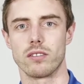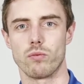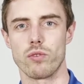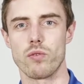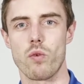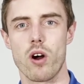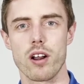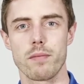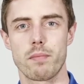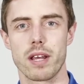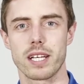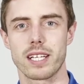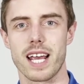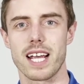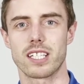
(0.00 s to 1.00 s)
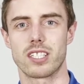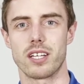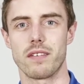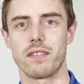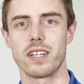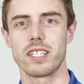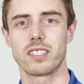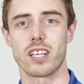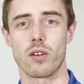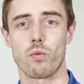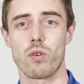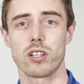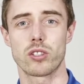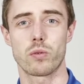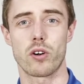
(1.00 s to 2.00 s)
We want to pick activities that
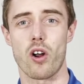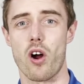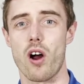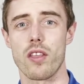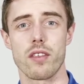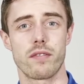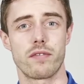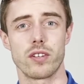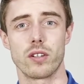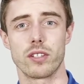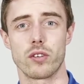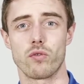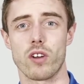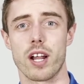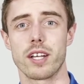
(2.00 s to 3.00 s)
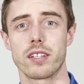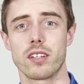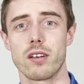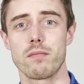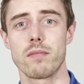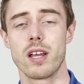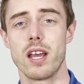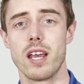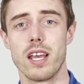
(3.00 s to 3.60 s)
once we're on the field and running them